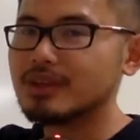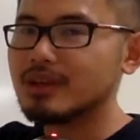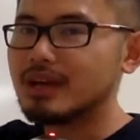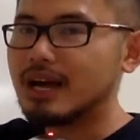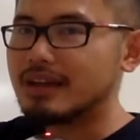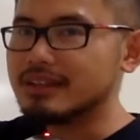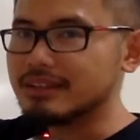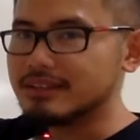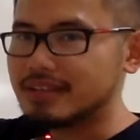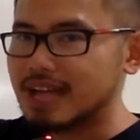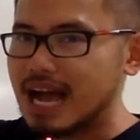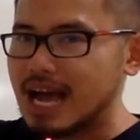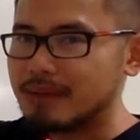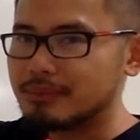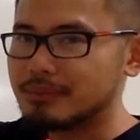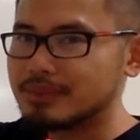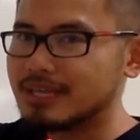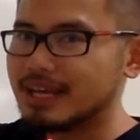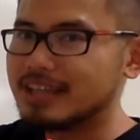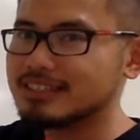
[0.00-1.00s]
on the
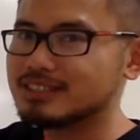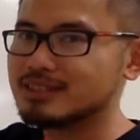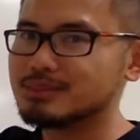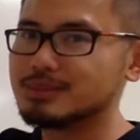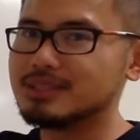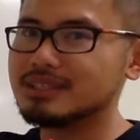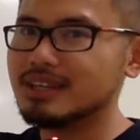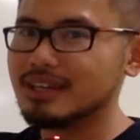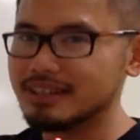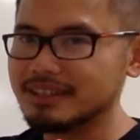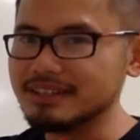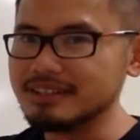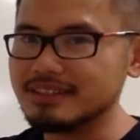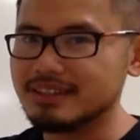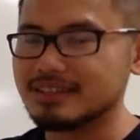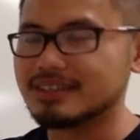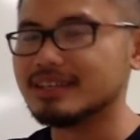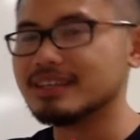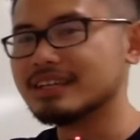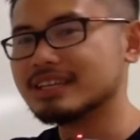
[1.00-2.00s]
top it has to be a
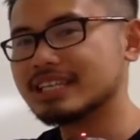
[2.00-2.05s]
linear.